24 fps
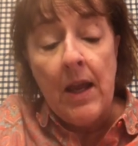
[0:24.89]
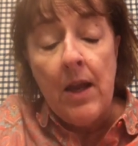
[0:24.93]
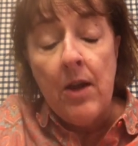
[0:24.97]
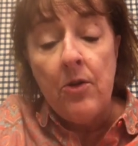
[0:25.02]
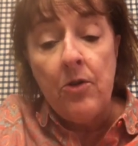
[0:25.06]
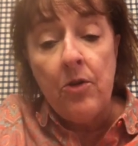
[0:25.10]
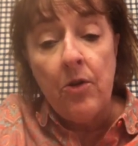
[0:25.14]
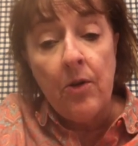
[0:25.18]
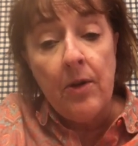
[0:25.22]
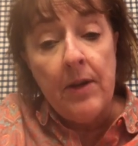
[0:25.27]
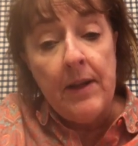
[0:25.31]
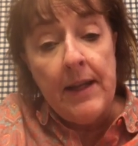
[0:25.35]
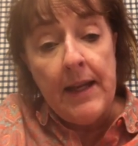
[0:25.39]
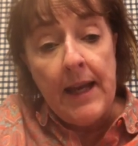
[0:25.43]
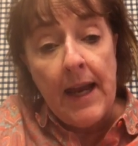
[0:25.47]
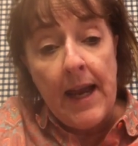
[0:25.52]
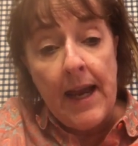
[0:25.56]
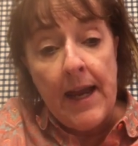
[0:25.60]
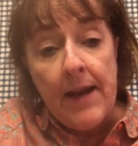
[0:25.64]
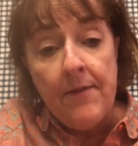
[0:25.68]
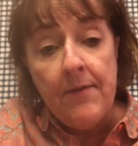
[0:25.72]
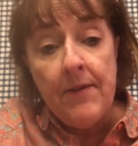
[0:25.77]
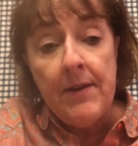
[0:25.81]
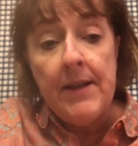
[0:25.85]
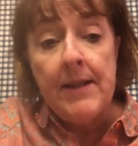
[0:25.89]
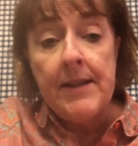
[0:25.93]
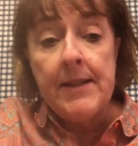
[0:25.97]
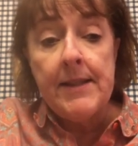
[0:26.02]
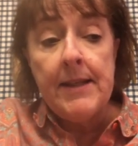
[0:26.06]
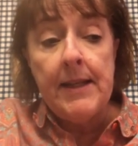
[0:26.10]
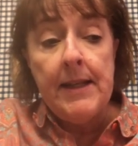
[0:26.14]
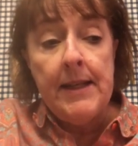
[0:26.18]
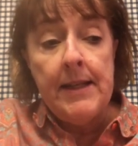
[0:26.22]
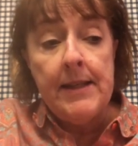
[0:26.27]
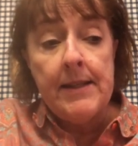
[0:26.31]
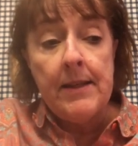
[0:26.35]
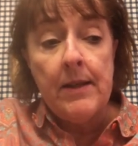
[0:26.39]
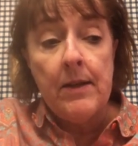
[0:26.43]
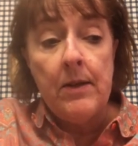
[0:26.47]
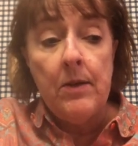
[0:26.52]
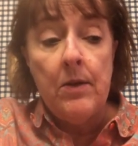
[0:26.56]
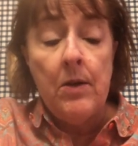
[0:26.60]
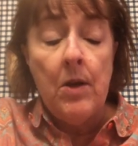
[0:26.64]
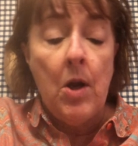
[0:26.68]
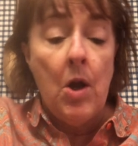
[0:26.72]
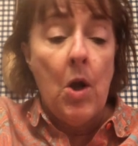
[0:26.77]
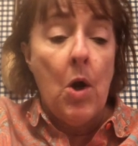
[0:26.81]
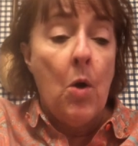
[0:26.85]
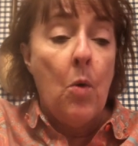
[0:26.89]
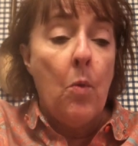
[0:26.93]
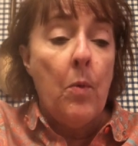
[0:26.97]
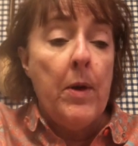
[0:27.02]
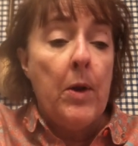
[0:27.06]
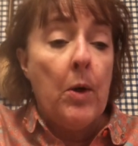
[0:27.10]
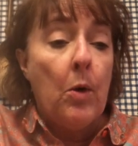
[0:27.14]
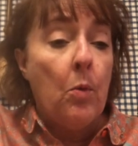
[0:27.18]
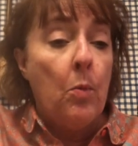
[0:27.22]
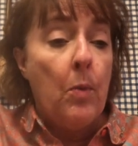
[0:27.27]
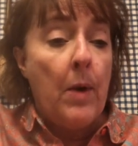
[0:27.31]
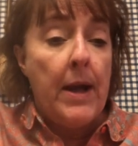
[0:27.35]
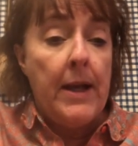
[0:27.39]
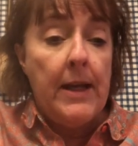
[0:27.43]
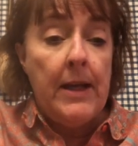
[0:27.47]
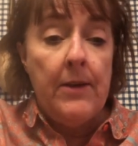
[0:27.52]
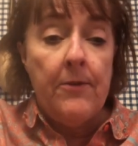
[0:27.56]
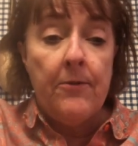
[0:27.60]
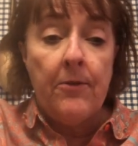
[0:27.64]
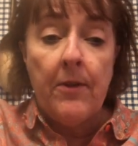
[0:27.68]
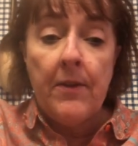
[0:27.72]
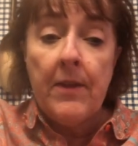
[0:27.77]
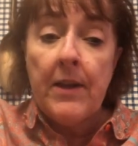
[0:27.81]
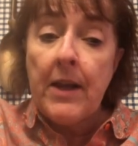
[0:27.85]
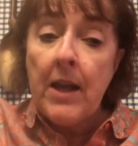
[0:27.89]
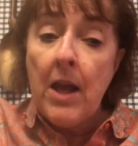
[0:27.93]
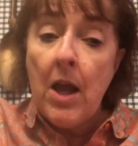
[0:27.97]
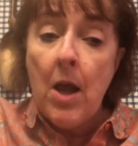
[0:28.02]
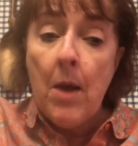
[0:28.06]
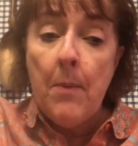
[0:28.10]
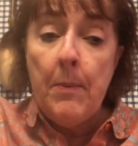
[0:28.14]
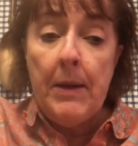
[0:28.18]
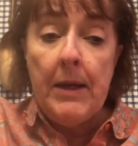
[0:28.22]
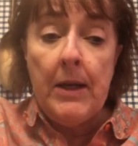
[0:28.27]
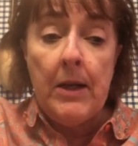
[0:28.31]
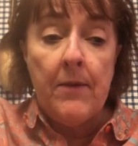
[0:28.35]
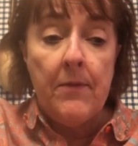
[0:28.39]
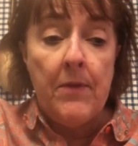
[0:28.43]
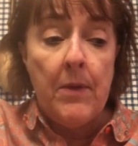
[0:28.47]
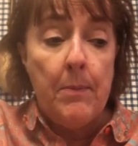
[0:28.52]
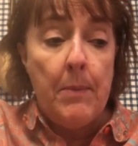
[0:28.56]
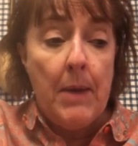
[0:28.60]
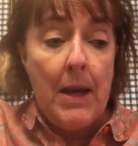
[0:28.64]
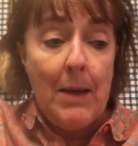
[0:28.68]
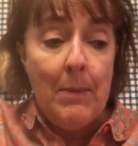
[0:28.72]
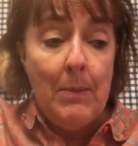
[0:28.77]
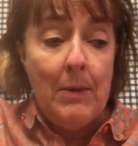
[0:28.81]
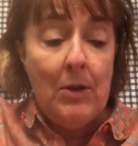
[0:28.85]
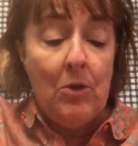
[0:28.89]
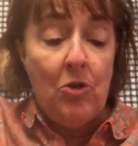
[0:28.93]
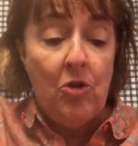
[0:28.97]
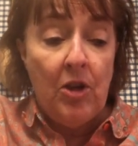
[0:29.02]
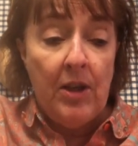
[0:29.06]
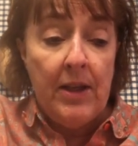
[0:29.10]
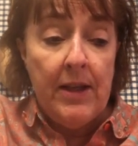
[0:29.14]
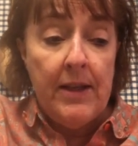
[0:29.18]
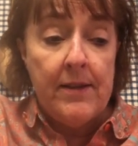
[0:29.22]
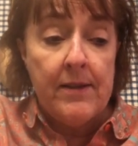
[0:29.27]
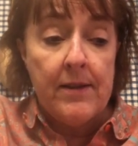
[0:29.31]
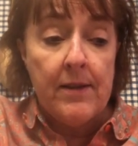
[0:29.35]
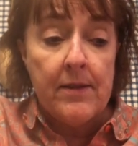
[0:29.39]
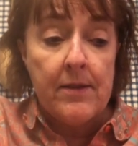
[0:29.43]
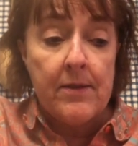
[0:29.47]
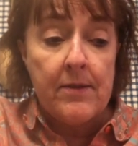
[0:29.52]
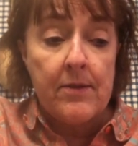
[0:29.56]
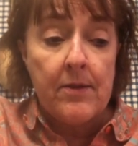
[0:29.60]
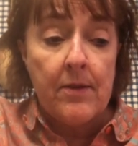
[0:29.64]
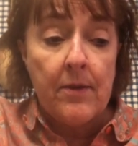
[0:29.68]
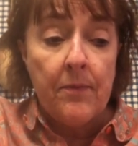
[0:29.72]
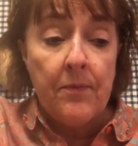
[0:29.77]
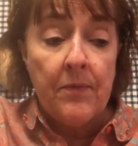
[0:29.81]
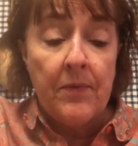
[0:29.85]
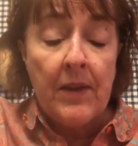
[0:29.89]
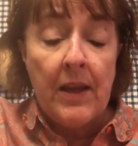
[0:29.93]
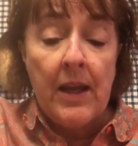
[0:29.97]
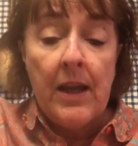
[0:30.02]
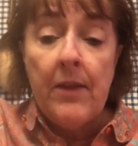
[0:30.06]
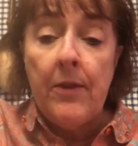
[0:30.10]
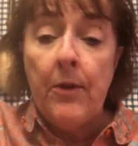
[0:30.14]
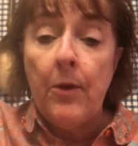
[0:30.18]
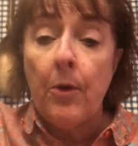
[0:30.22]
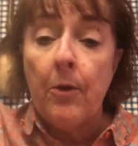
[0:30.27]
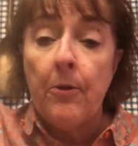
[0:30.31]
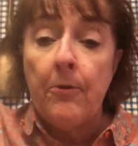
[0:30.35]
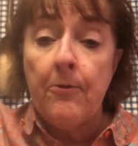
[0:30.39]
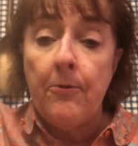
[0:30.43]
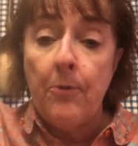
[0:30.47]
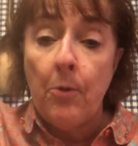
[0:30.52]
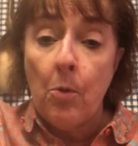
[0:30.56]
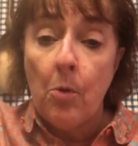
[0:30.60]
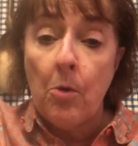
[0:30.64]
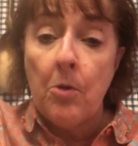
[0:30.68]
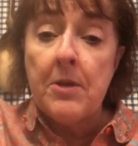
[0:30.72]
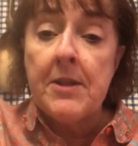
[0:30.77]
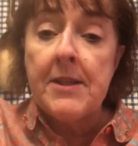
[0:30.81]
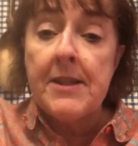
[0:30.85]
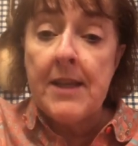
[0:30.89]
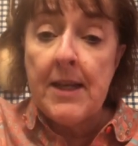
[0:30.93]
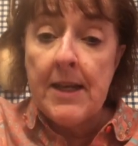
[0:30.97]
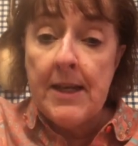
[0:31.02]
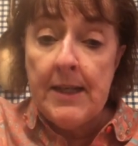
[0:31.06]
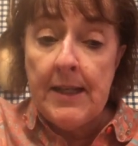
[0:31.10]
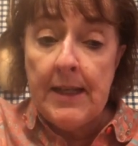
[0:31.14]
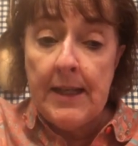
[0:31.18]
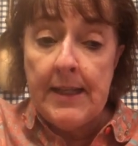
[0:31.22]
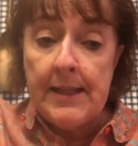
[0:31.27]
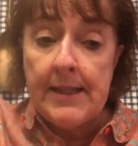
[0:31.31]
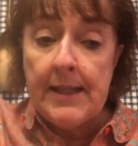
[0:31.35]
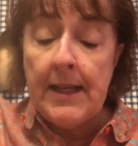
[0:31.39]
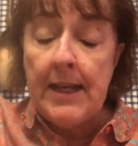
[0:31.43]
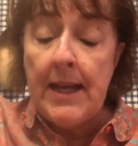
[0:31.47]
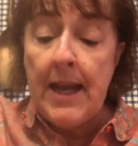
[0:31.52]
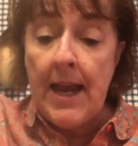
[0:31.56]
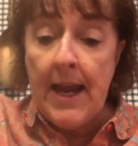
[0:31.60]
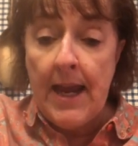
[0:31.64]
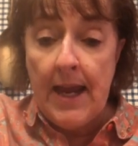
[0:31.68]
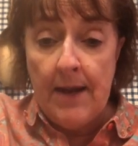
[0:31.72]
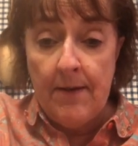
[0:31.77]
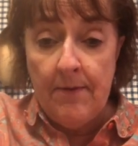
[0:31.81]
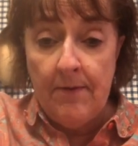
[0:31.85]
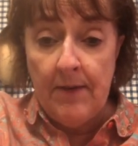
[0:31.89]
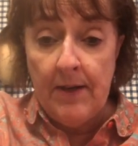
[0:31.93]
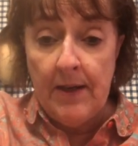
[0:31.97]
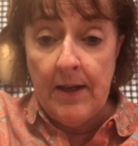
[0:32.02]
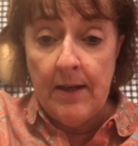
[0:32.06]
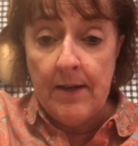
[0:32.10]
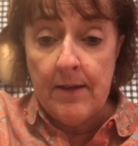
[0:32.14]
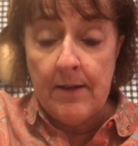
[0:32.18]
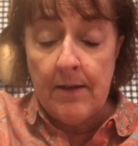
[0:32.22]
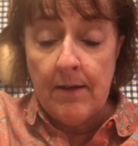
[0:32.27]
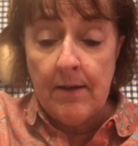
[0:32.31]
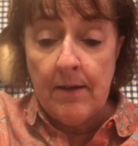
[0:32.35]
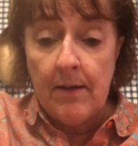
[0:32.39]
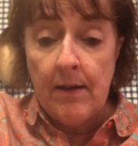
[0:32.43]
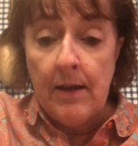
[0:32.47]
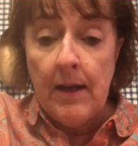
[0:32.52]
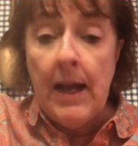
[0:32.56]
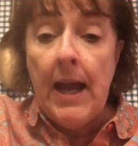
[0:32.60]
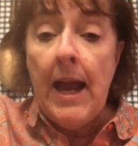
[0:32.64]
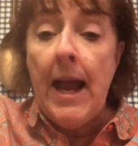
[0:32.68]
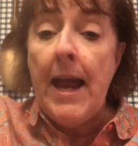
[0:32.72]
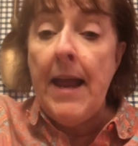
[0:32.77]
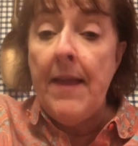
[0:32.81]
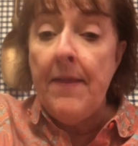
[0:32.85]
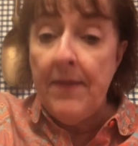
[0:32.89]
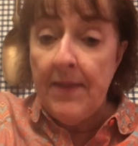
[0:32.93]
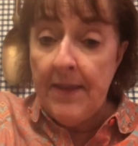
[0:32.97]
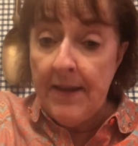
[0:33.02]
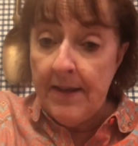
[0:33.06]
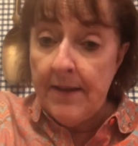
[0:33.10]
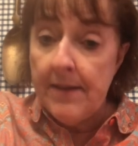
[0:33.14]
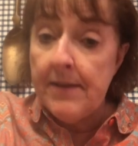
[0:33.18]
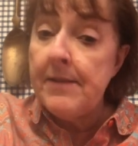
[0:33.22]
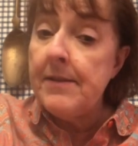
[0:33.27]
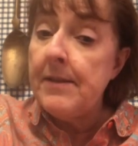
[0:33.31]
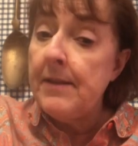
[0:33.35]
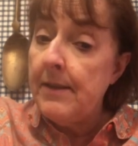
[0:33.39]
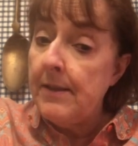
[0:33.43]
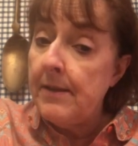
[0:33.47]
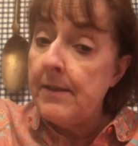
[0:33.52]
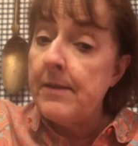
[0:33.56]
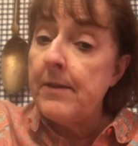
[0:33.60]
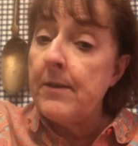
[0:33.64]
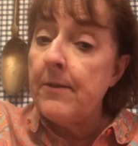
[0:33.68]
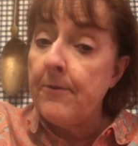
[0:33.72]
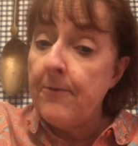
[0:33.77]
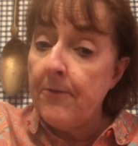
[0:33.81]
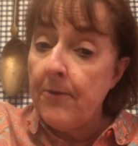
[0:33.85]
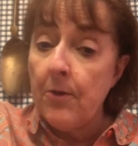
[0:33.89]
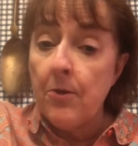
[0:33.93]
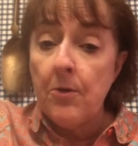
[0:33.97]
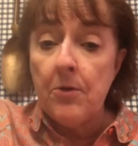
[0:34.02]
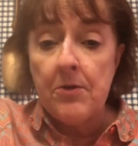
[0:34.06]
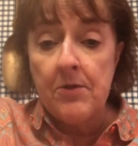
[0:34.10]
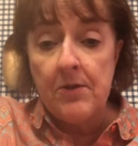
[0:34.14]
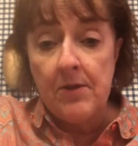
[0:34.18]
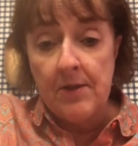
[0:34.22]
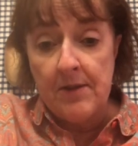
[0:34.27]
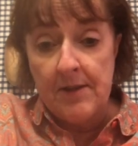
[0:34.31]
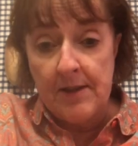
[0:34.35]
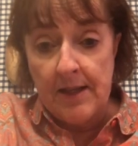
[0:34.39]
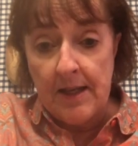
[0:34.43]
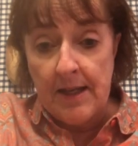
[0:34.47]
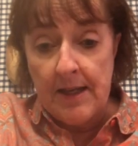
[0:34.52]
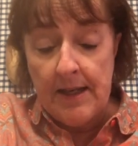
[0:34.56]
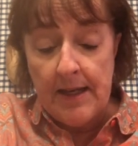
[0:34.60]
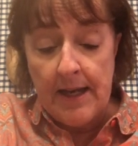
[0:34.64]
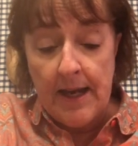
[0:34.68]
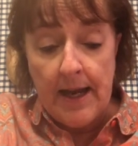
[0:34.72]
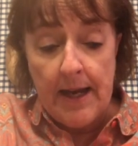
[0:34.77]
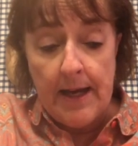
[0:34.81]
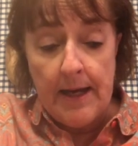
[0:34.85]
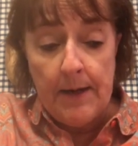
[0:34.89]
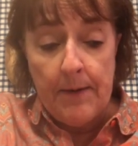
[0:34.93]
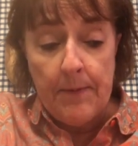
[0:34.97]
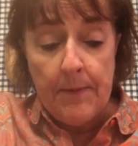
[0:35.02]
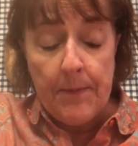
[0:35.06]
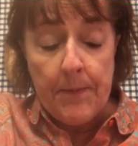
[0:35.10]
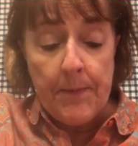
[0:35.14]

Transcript: During the Advent season, we are waiting for the coming of the baby Jesus. There are four Sundays in Advent, and this is the first Sunday.